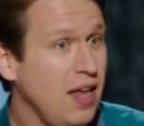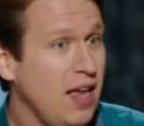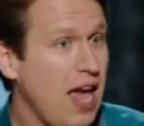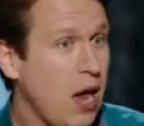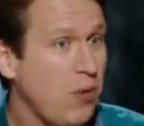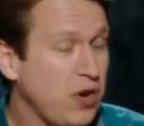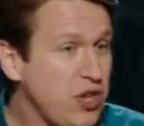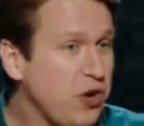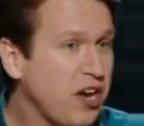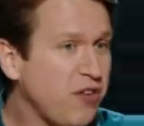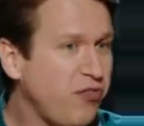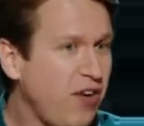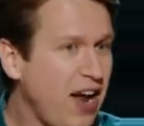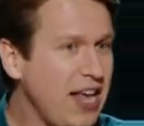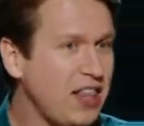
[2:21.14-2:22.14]
And when you get
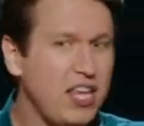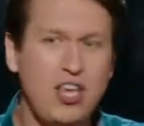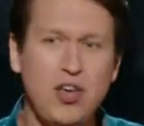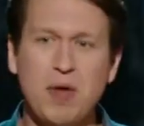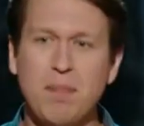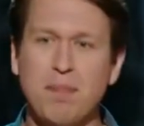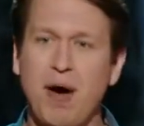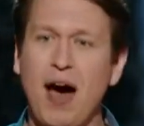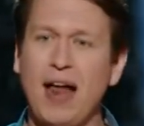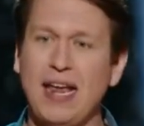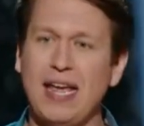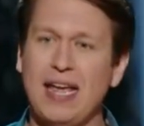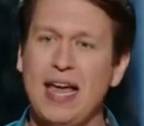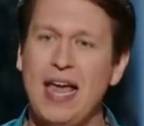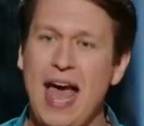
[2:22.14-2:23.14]
afraid, the human
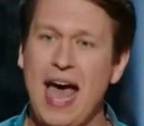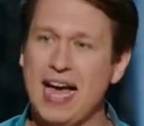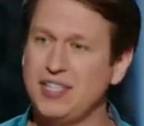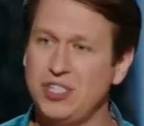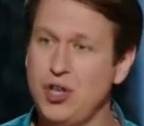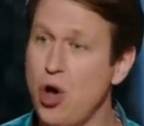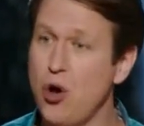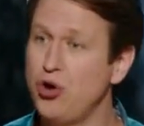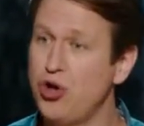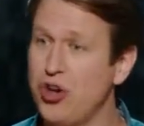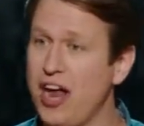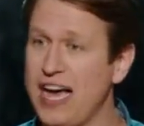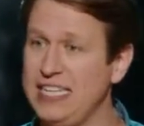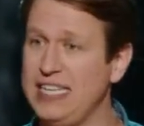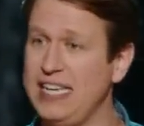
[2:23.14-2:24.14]
body has no good
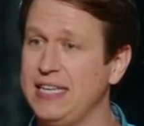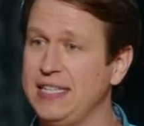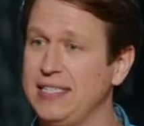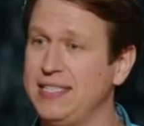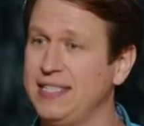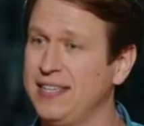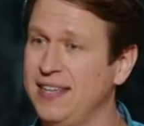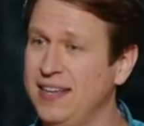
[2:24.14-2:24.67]
ideas.